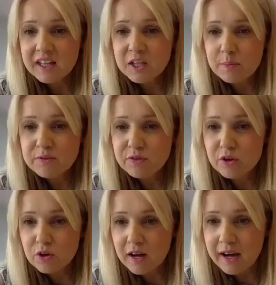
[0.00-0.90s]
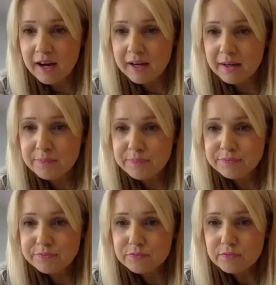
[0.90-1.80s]
the one before
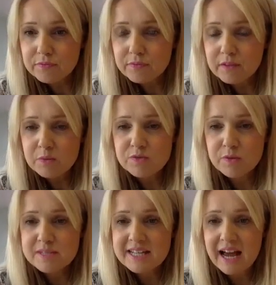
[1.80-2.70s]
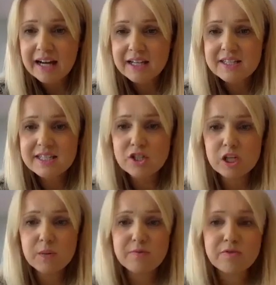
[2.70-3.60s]
was from Zach. It said, do
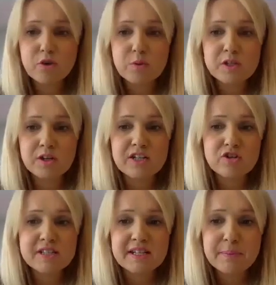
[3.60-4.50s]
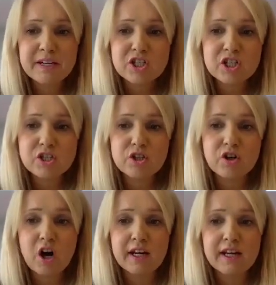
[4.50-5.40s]
you ever forward on interesting pitches to your
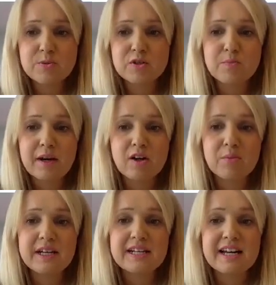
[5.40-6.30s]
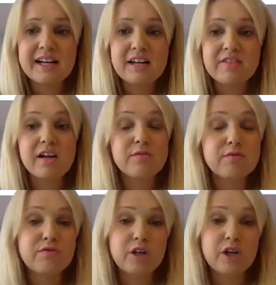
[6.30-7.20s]
colleagues which may not be exactly
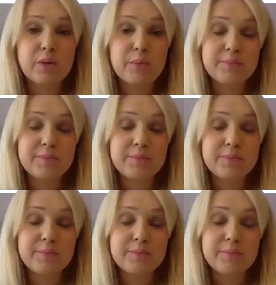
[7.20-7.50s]
relevant for you?